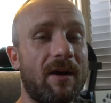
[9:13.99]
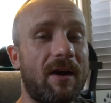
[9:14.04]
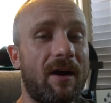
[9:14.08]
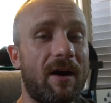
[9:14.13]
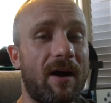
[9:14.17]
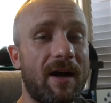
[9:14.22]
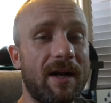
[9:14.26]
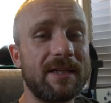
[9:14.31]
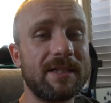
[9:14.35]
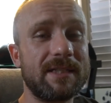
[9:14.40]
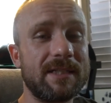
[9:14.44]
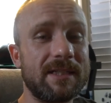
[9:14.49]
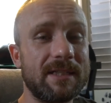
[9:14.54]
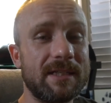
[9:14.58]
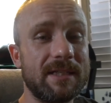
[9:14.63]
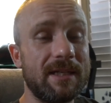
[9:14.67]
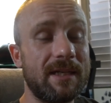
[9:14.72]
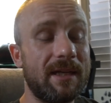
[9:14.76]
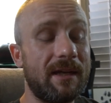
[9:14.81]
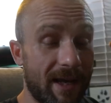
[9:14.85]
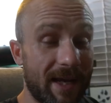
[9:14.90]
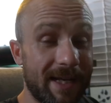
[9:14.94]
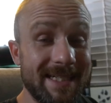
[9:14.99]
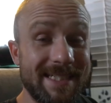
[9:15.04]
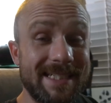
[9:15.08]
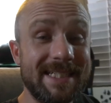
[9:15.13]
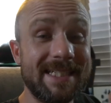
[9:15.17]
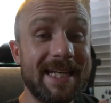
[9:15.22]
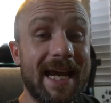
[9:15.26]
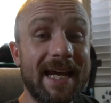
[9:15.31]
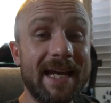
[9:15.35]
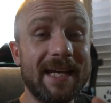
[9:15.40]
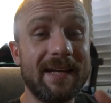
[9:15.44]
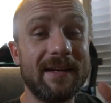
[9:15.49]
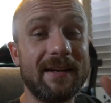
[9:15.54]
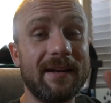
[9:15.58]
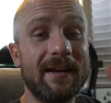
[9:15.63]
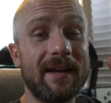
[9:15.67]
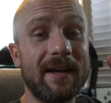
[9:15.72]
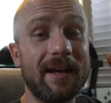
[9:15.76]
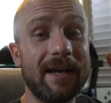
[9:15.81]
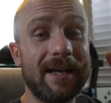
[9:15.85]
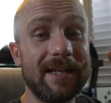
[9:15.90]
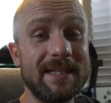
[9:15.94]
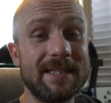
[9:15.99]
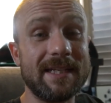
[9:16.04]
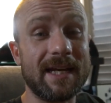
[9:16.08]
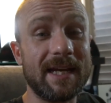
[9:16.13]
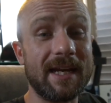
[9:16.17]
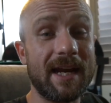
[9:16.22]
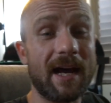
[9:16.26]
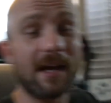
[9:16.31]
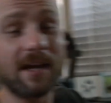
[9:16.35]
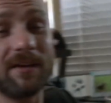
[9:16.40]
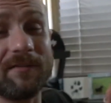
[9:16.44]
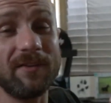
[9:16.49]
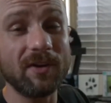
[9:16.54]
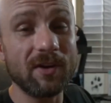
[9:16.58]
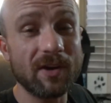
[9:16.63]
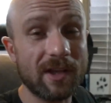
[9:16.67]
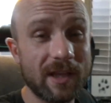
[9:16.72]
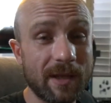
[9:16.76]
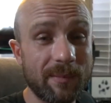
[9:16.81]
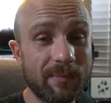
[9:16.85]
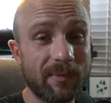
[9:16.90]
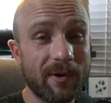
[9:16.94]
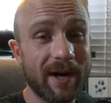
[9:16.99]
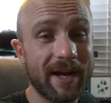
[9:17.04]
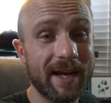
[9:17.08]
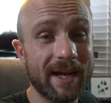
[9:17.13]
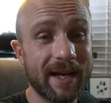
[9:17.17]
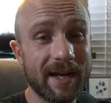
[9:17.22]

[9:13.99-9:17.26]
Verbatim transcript: honestly insane, insane. I'll give you a clip right